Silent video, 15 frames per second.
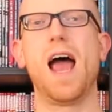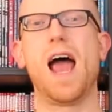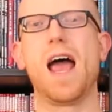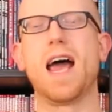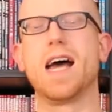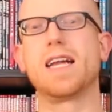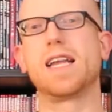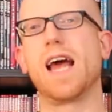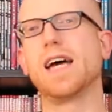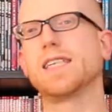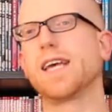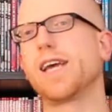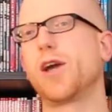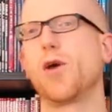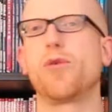And
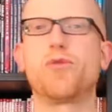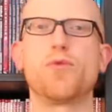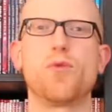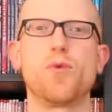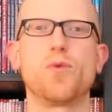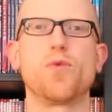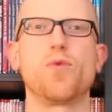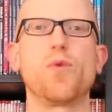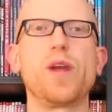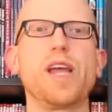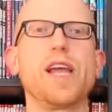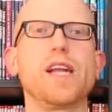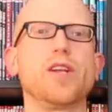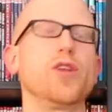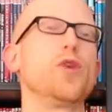as I go through and
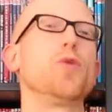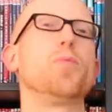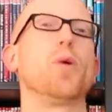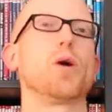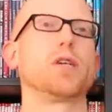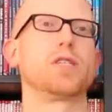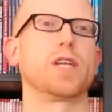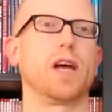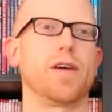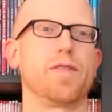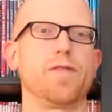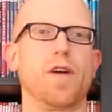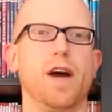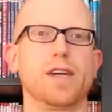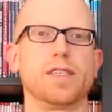read new books that I
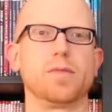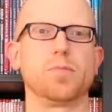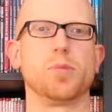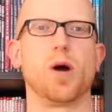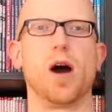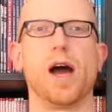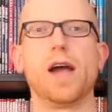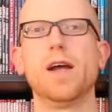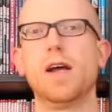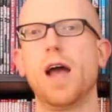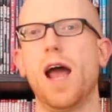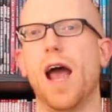find and buy,